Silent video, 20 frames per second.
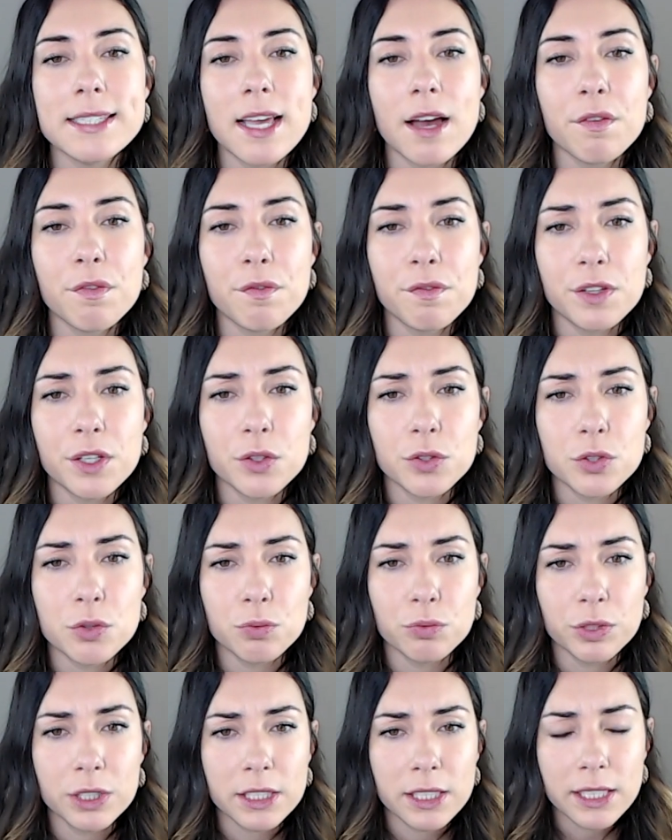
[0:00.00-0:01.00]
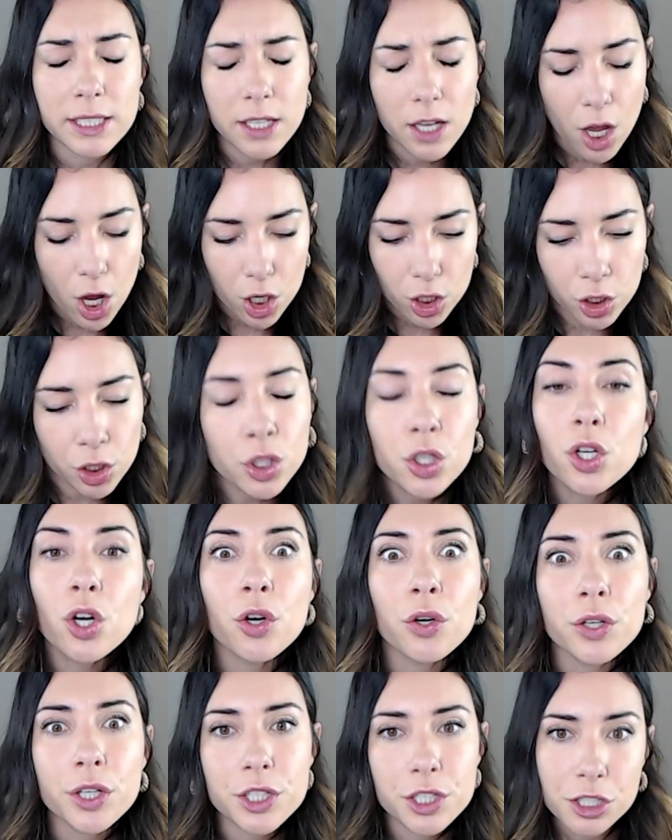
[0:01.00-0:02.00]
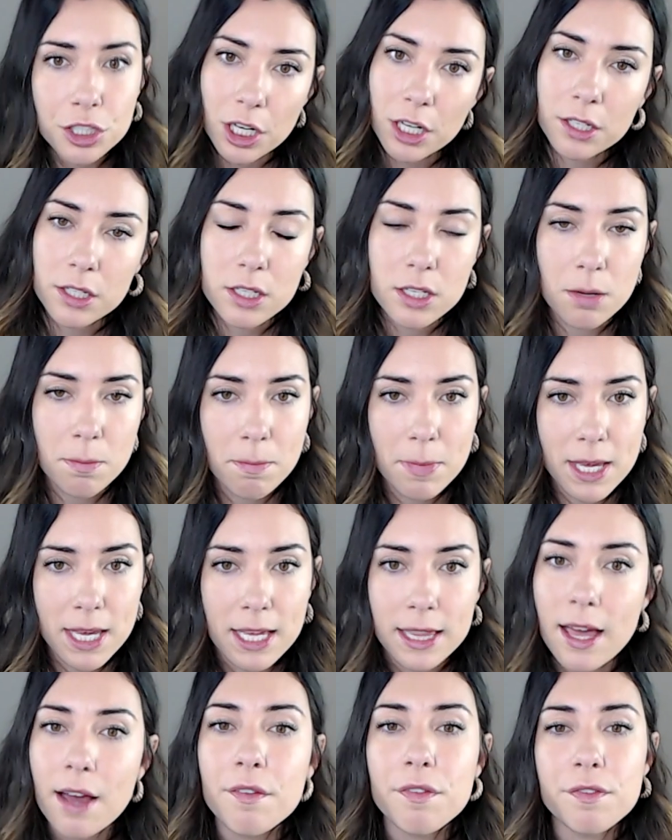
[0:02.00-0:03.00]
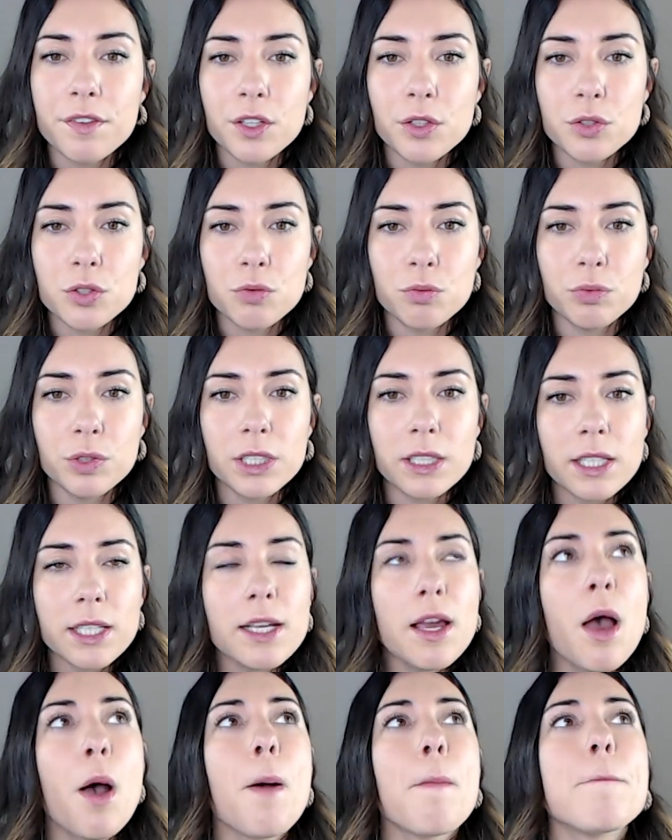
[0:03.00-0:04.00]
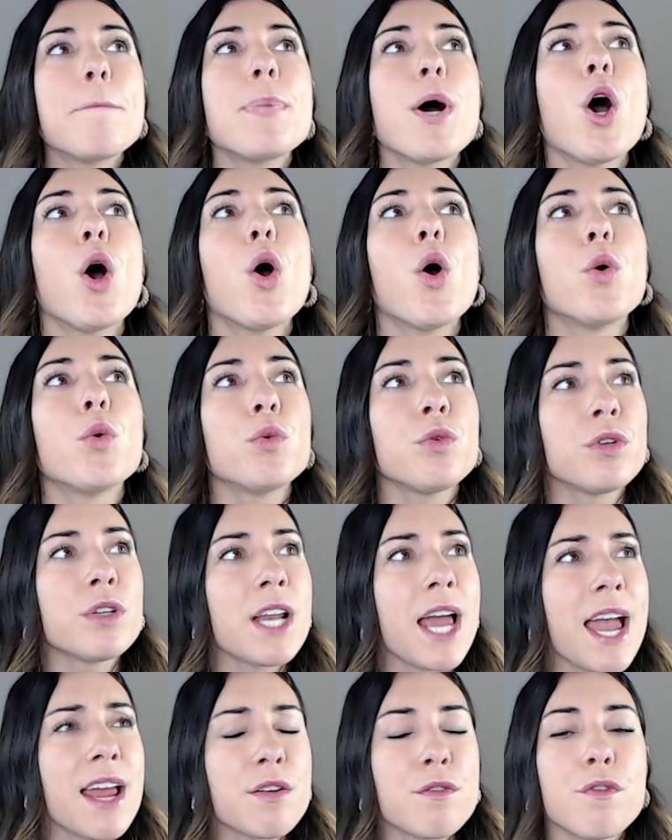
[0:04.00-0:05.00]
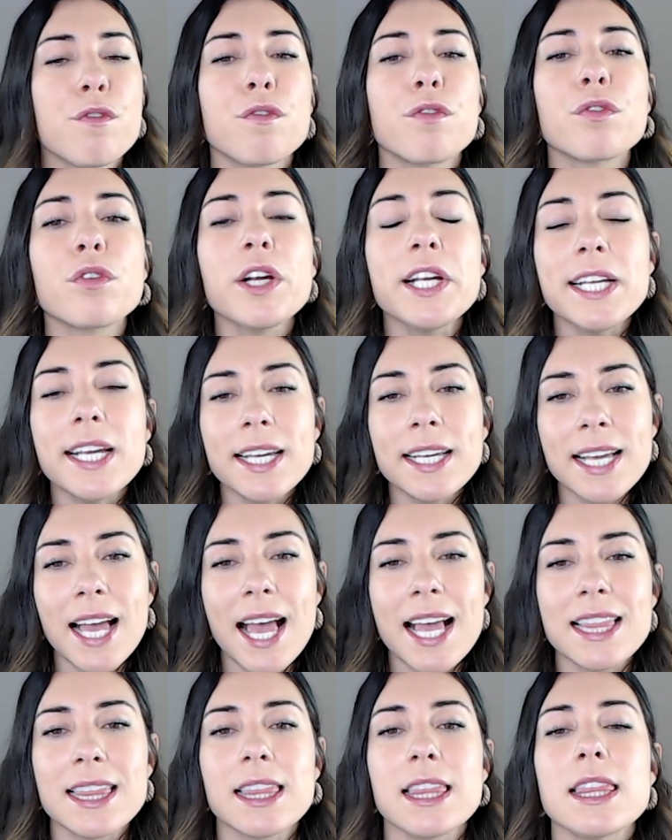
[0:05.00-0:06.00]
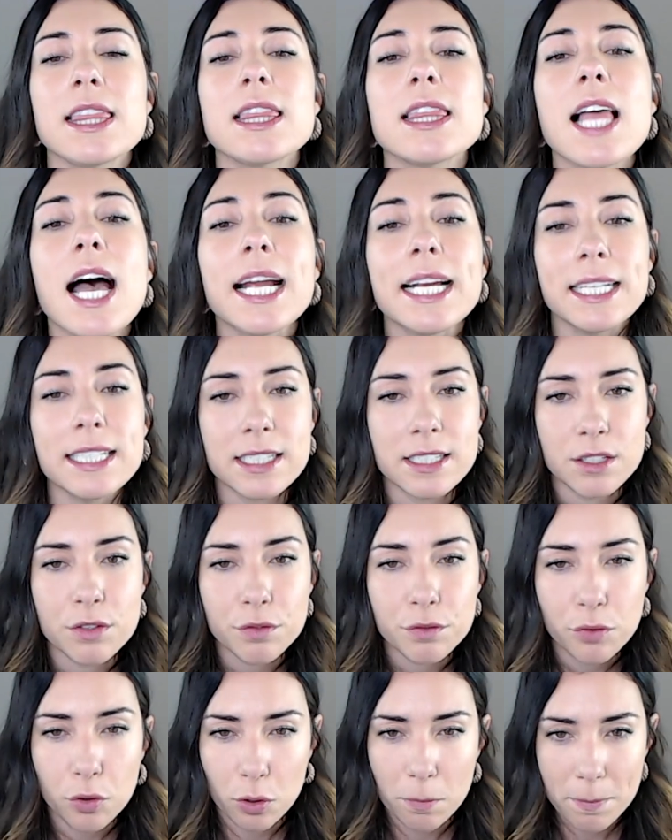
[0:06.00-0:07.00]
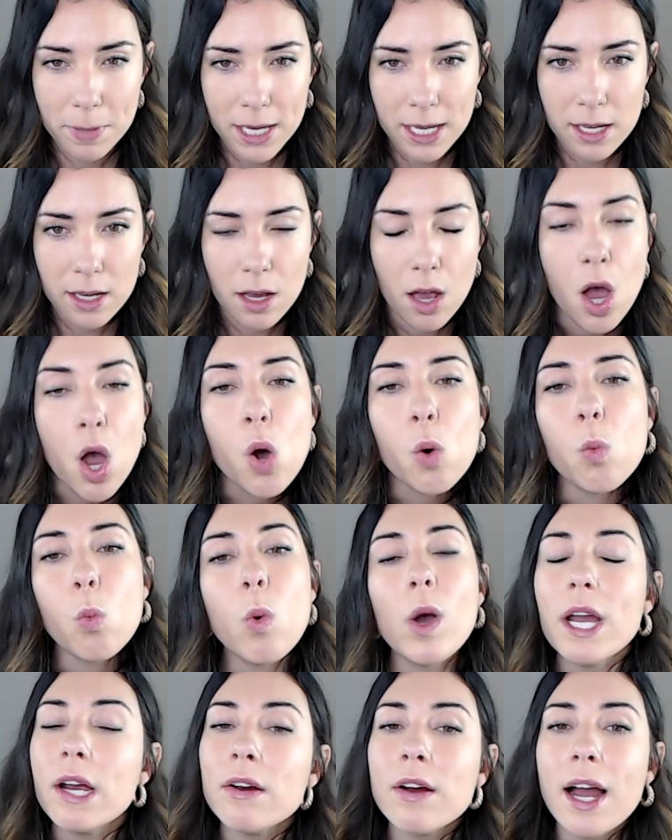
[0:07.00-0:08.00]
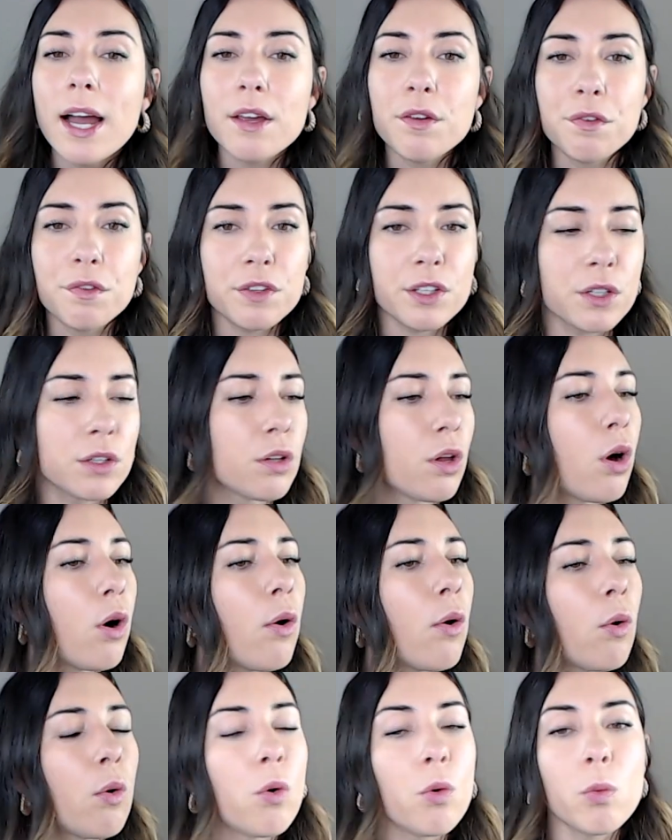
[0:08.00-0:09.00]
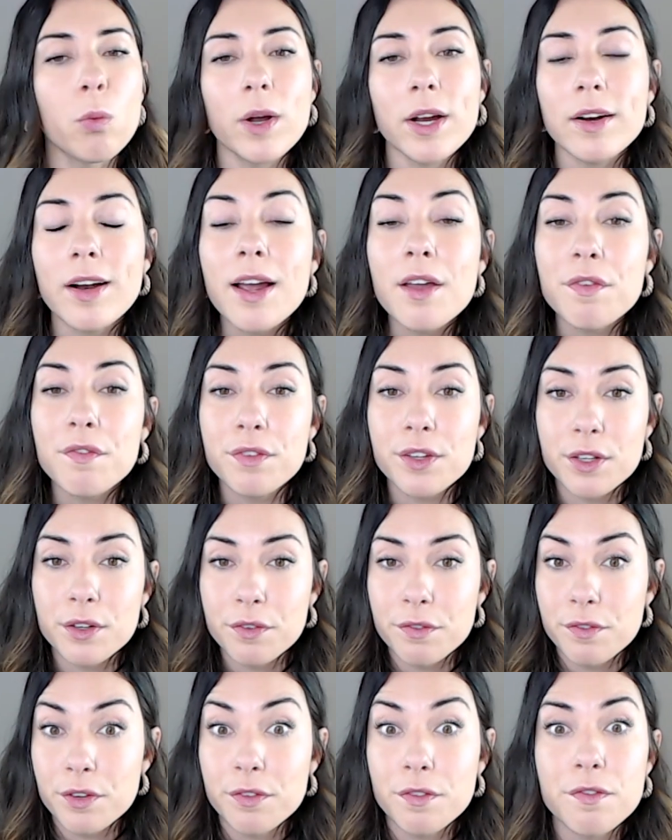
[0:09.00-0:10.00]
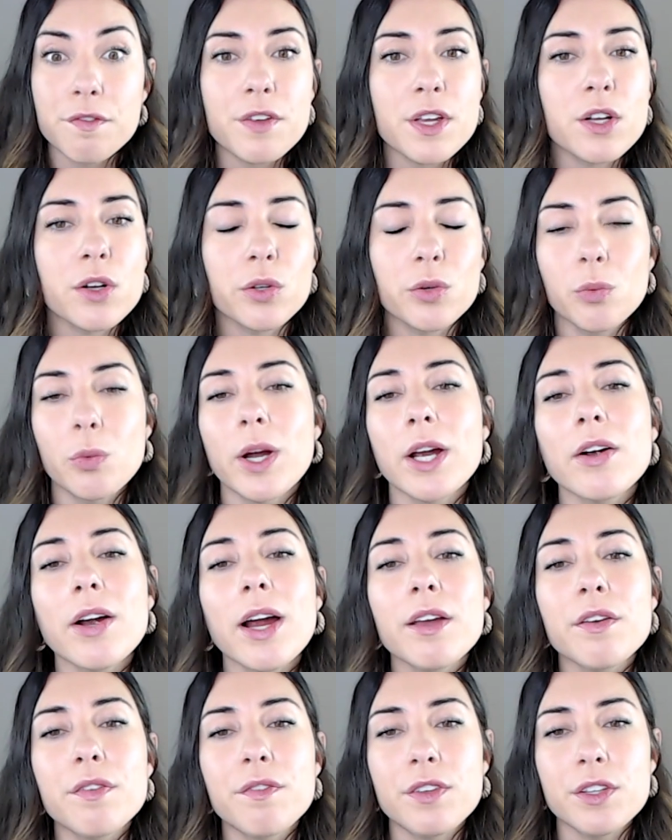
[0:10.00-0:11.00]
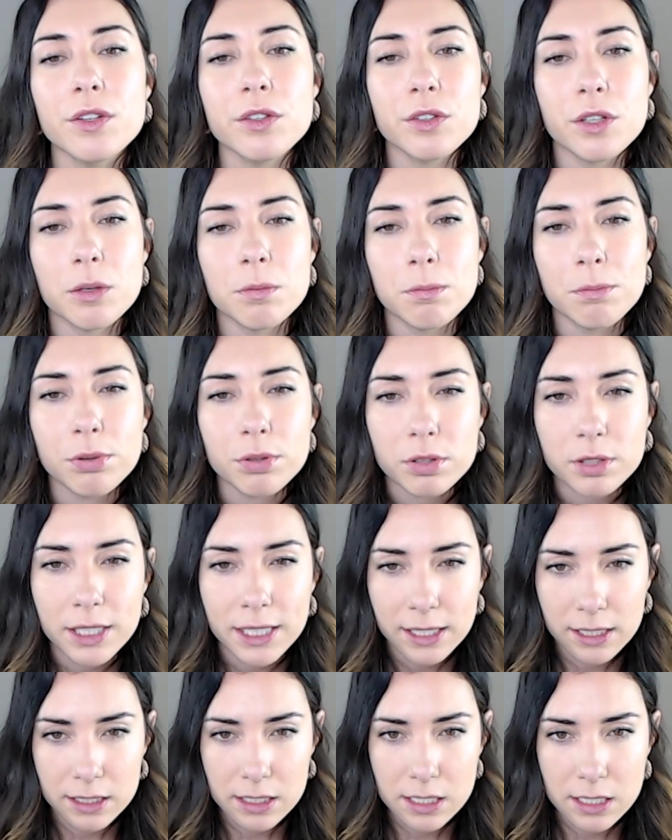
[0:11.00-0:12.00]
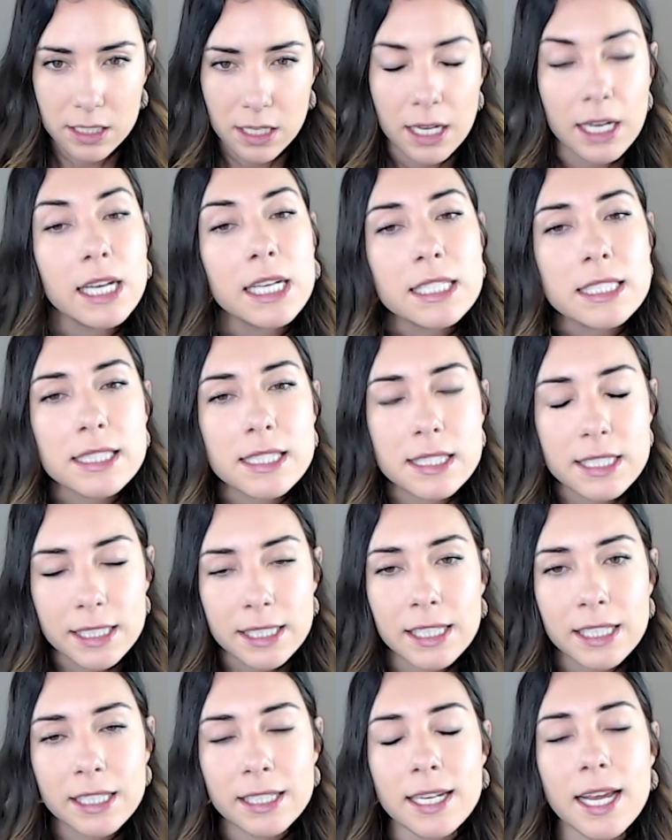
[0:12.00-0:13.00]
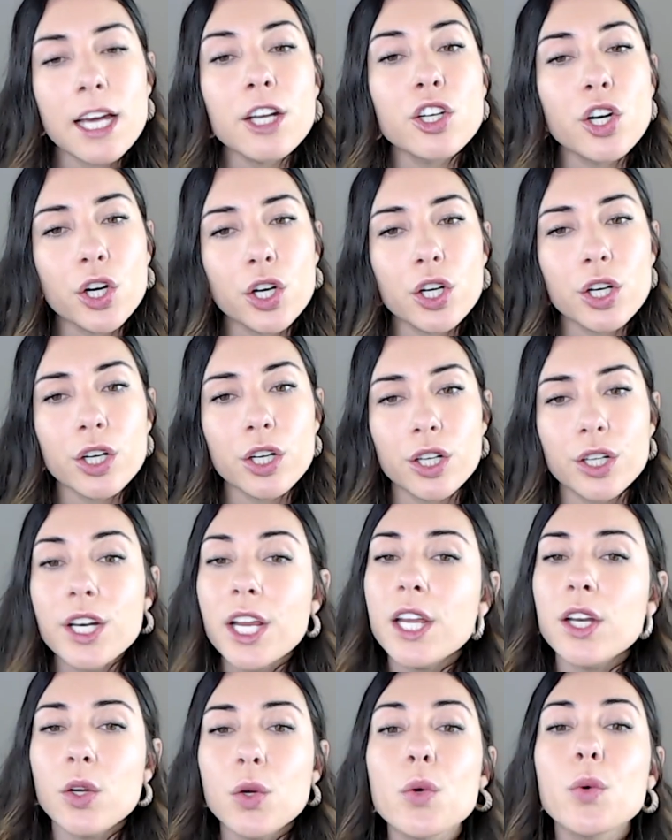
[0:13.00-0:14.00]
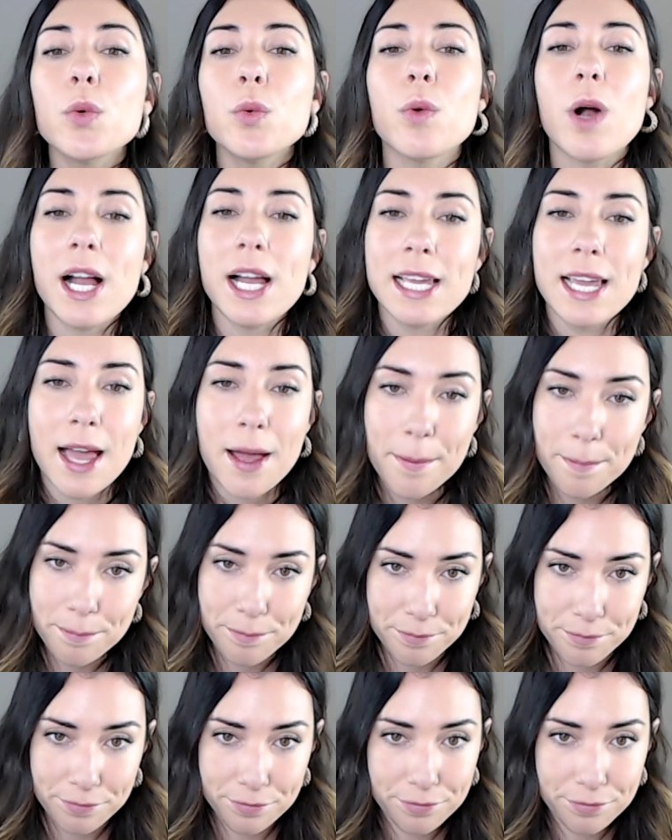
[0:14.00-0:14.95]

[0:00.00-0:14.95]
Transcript: that feels really nourishing to me, that feels really potent and freeing and light for me, where I feel whole, where I feel fulfilled, where I feel complete, seen and heard in who I am,